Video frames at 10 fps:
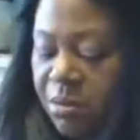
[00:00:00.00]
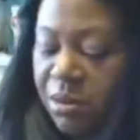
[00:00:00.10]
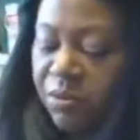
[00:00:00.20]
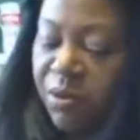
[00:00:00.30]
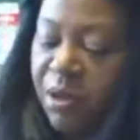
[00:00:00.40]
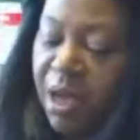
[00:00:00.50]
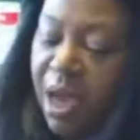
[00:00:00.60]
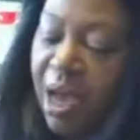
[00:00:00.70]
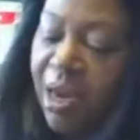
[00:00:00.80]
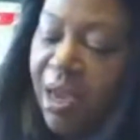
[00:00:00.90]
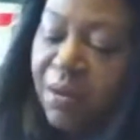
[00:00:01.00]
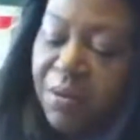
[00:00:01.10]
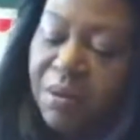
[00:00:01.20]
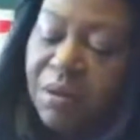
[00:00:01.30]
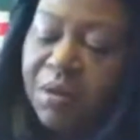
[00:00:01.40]
It's very hot out.
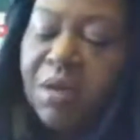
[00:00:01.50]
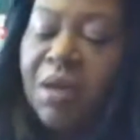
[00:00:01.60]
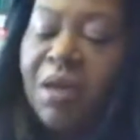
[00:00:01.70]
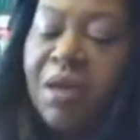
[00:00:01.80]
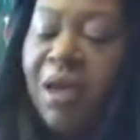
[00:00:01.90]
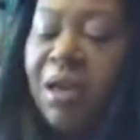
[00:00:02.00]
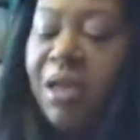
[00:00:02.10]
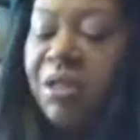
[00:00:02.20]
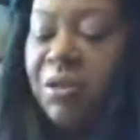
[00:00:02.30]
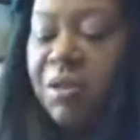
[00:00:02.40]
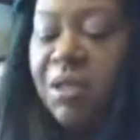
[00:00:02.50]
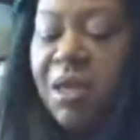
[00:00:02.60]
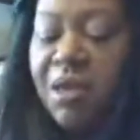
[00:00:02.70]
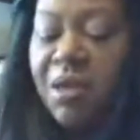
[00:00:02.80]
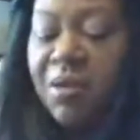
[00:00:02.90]
And as you
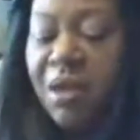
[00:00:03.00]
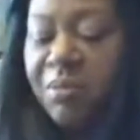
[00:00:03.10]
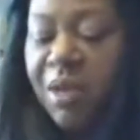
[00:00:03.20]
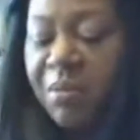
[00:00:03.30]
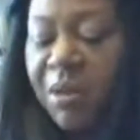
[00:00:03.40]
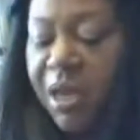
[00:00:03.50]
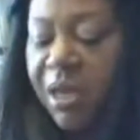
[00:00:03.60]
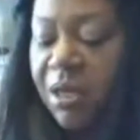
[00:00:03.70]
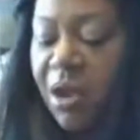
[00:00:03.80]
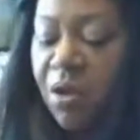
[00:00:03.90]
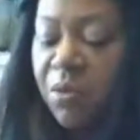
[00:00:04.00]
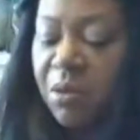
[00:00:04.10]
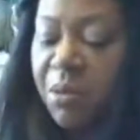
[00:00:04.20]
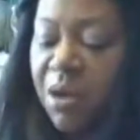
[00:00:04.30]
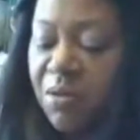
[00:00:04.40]
see, I'm like a dog with a
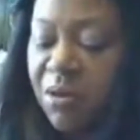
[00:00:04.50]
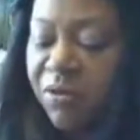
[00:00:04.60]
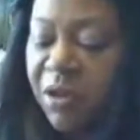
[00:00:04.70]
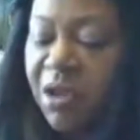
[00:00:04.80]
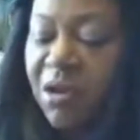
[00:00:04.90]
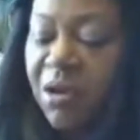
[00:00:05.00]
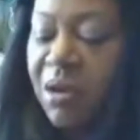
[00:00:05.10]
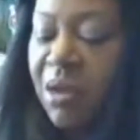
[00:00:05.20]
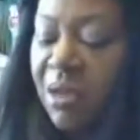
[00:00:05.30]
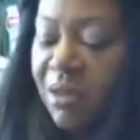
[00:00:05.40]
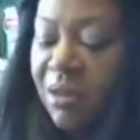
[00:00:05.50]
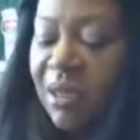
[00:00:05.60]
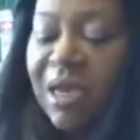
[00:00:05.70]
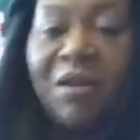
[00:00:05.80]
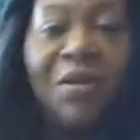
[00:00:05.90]
bone over here.
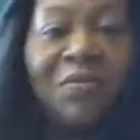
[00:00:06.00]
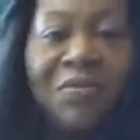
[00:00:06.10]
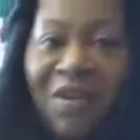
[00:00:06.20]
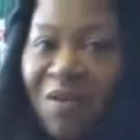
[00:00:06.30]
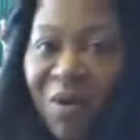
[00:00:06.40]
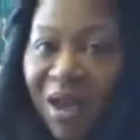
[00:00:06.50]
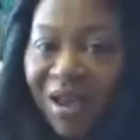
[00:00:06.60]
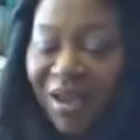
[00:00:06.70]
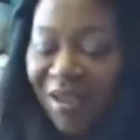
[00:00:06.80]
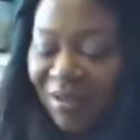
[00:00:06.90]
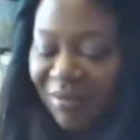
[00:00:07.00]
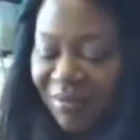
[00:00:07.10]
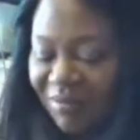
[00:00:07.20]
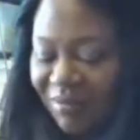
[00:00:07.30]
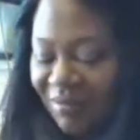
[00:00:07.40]
I don't know why.
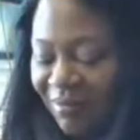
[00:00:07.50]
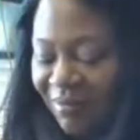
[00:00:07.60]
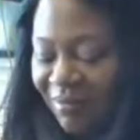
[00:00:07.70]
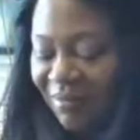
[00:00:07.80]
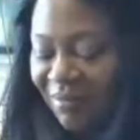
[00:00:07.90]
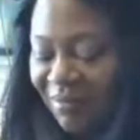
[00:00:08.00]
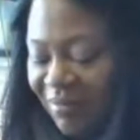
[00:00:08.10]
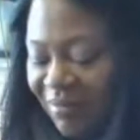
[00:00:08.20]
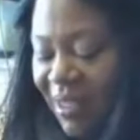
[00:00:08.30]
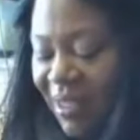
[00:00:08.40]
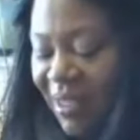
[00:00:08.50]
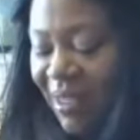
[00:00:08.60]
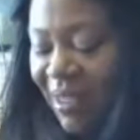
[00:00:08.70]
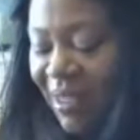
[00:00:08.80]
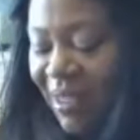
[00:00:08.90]
I
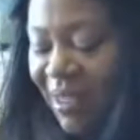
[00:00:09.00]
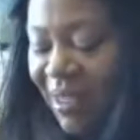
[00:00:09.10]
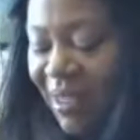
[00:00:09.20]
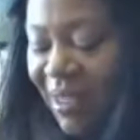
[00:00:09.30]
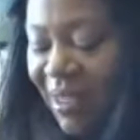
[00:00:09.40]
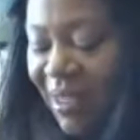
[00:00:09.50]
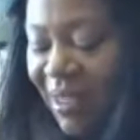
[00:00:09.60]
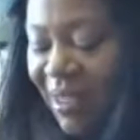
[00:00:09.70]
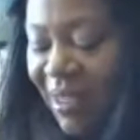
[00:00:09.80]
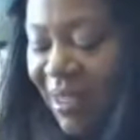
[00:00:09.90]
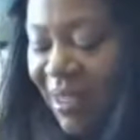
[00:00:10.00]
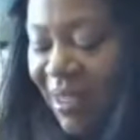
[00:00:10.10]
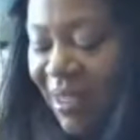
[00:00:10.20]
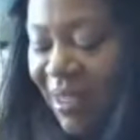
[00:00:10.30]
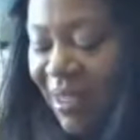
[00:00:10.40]
can't take no
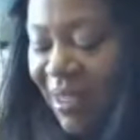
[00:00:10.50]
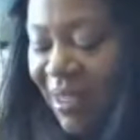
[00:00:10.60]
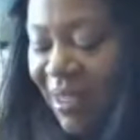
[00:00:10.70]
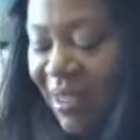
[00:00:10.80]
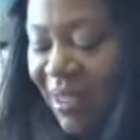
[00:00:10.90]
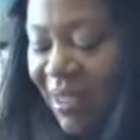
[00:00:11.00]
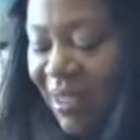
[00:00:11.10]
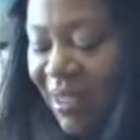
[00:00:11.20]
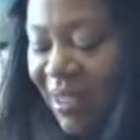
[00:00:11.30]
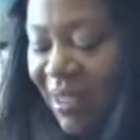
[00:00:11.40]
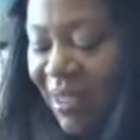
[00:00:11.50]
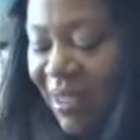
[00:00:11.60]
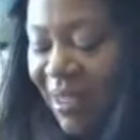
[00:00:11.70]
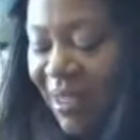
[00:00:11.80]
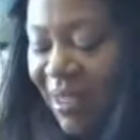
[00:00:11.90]
for an answer.
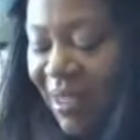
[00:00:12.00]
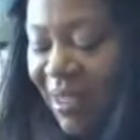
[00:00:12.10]
Jeez.